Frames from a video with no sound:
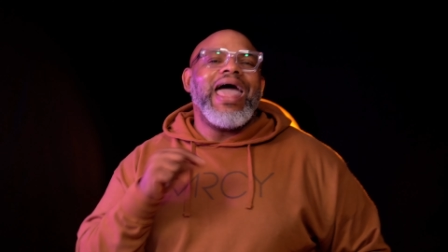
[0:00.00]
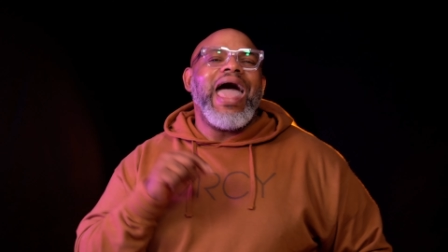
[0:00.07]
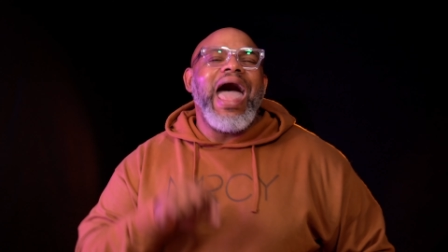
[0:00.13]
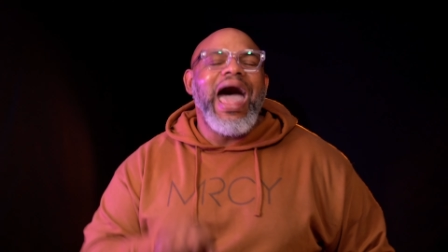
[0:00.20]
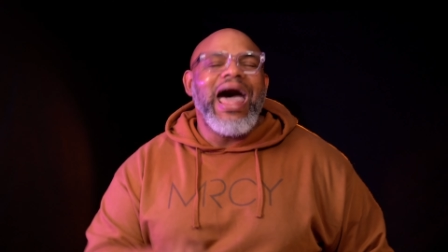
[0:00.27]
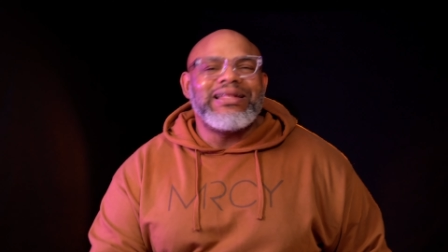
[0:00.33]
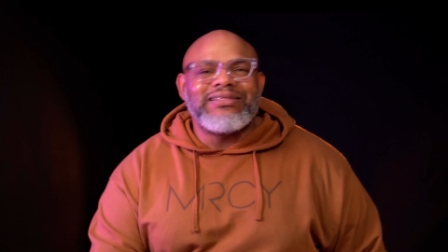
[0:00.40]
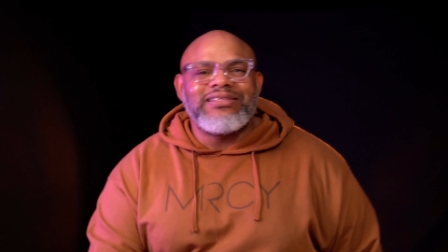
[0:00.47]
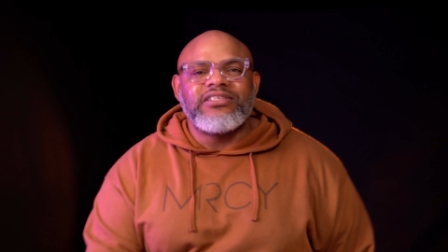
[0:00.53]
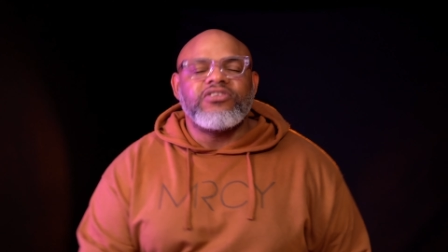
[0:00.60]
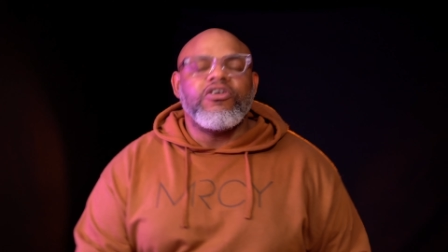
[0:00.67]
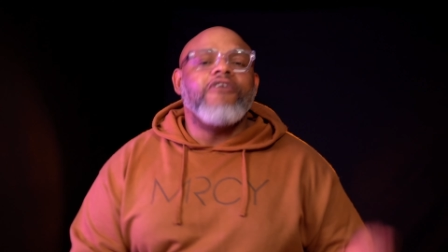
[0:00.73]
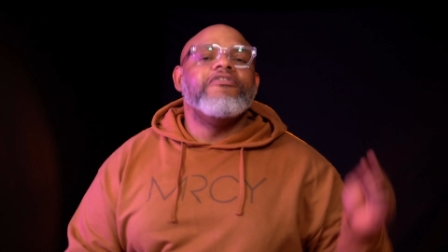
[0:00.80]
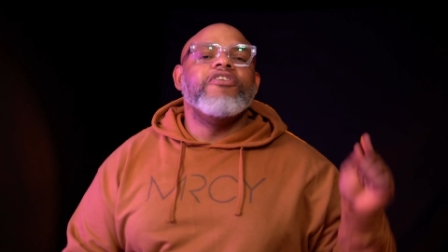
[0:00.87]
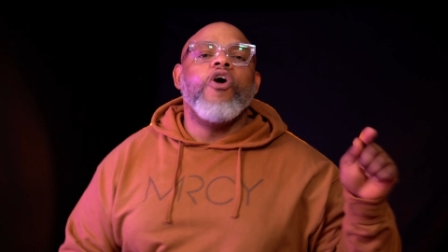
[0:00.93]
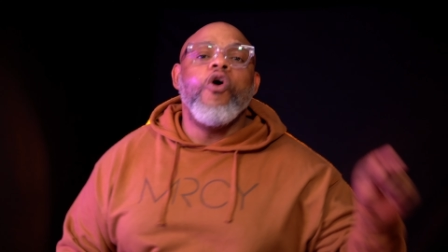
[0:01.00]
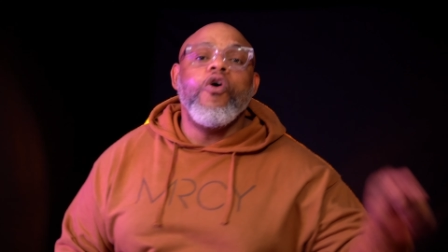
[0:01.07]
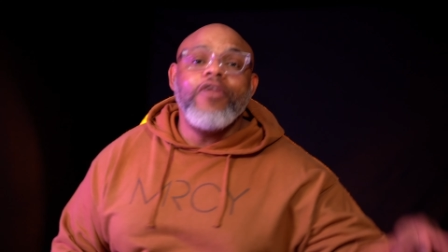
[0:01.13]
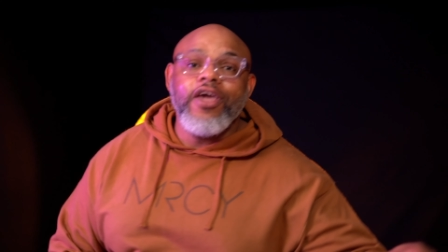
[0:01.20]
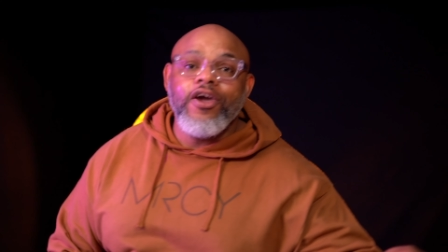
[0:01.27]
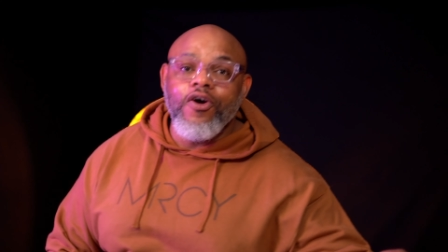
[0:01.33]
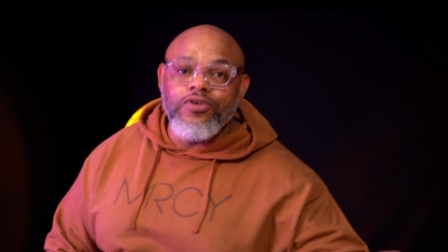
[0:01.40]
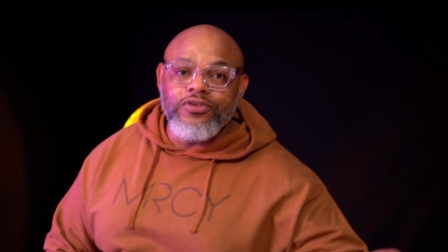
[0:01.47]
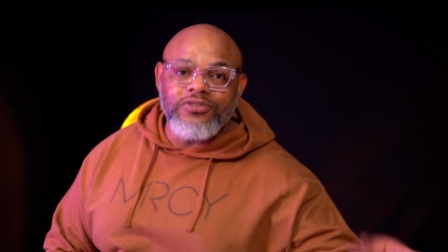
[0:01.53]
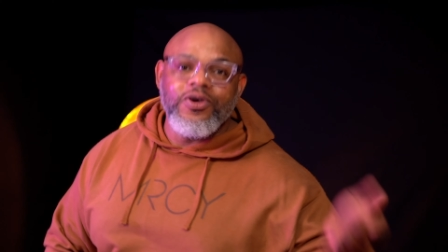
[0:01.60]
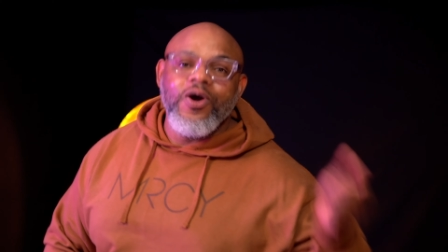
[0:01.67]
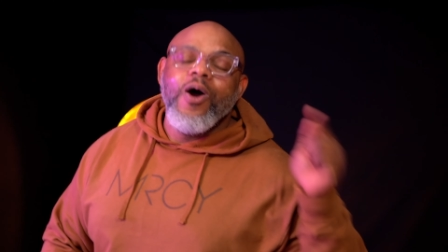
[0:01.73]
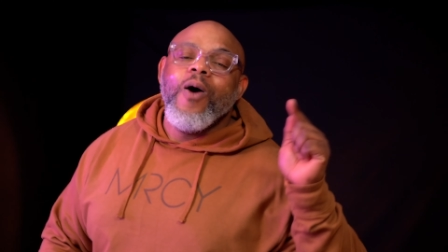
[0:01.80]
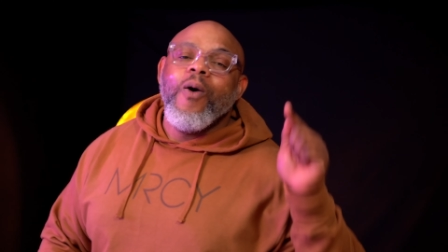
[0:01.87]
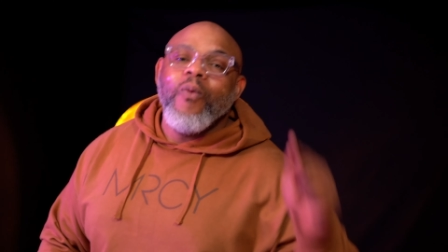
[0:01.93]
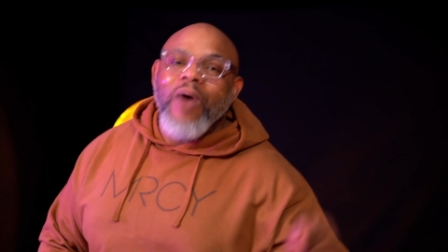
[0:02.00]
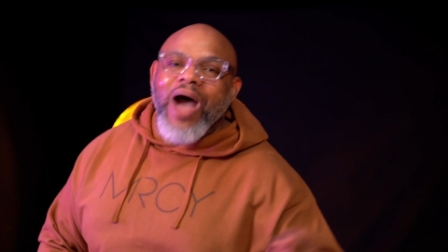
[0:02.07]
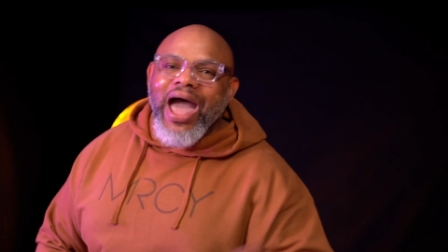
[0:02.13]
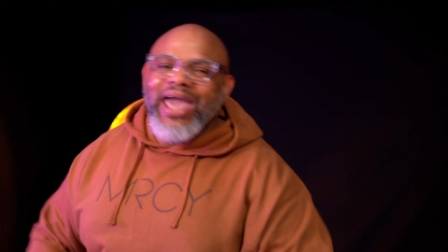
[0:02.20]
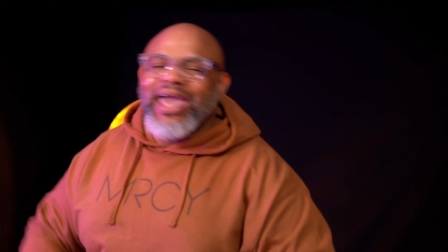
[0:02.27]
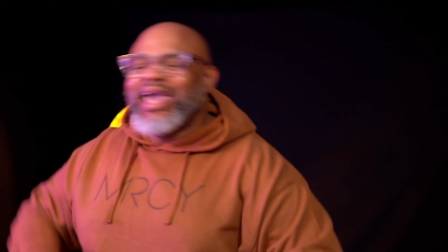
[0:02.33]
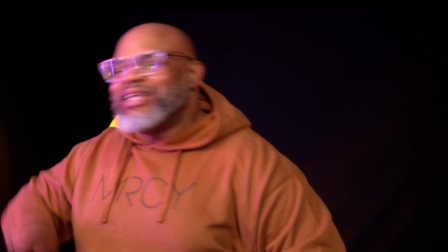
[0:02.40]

The Acts of the Holy Ghost. Why?